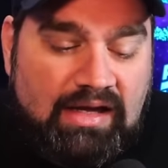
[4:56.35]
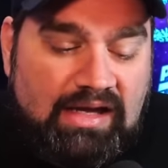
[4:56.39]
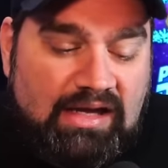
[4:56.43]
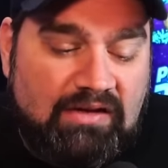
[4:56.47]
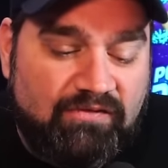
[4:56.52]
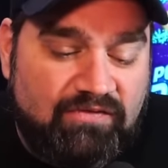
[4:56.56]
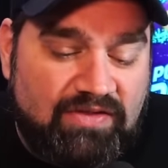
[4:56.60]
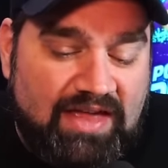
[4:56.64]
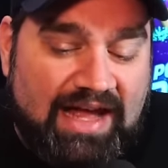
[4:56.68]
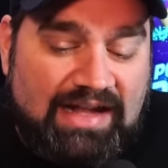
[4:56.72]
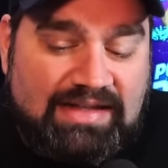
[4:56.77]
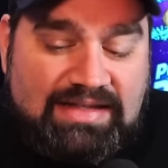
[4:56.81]

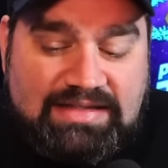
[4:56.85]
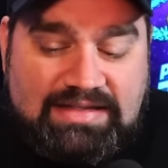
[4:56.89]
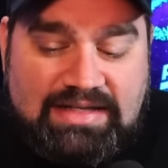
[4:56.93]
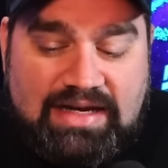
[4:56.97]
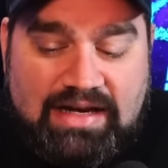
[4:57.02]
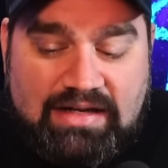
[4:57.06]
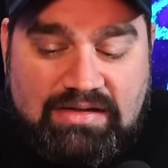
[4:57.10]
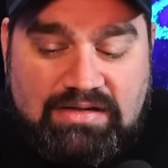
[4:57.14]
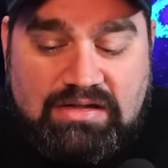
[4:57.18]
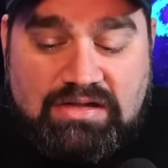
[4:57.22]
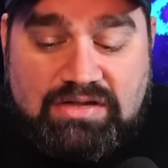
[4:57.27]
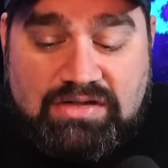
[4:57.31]
If that's
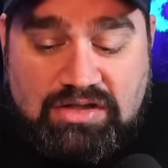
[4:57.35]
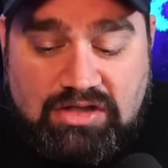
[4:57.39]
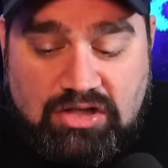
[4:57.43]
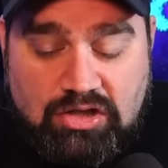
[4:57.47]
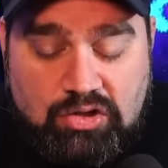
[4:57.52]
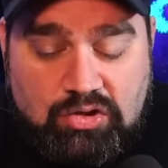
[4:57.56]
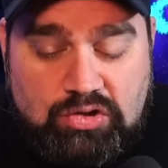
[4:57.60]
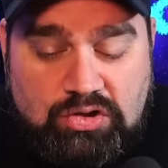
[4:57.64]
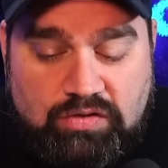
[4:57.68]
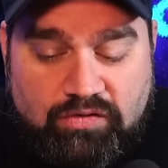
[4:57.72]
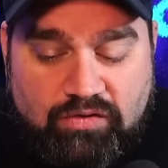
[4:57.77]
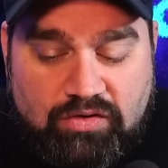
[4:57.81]
Dan's
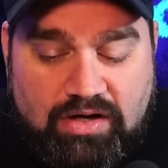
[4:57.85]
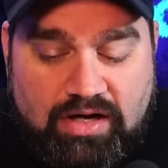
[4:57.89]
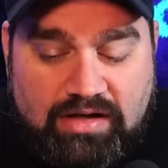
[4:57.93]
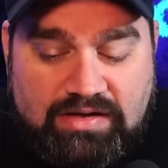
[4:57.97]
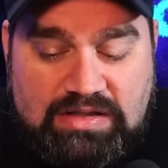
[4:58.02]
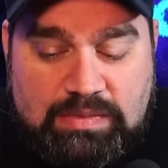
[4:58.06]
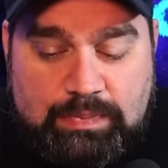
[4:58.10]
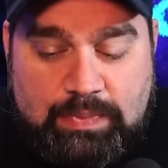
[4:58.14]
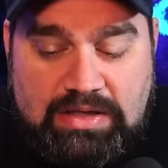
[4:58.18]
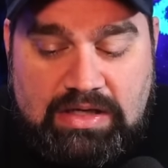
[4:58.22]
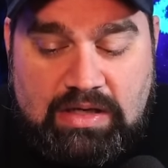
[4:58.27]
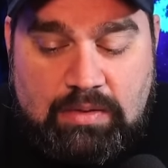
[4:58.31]
excuse for not
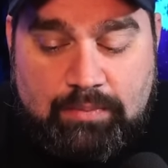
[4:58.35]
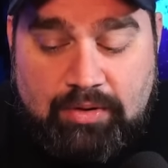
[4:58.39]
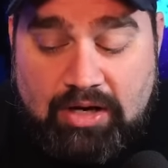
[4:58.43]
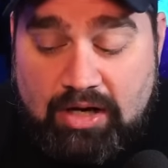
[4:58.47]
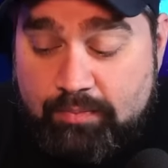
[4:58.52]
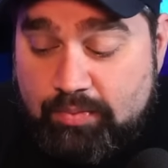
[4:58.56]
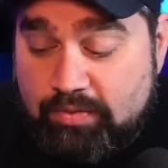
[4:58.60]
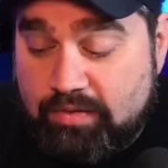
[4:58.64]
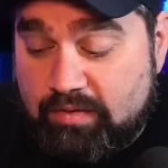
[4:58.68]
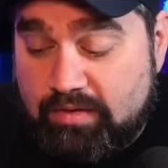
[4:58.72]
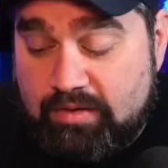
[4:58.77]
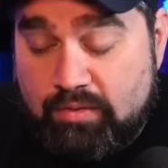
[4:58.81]
speaking
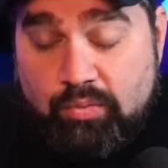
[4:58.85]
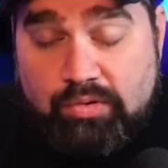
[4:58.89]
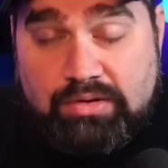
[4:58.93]
publicly,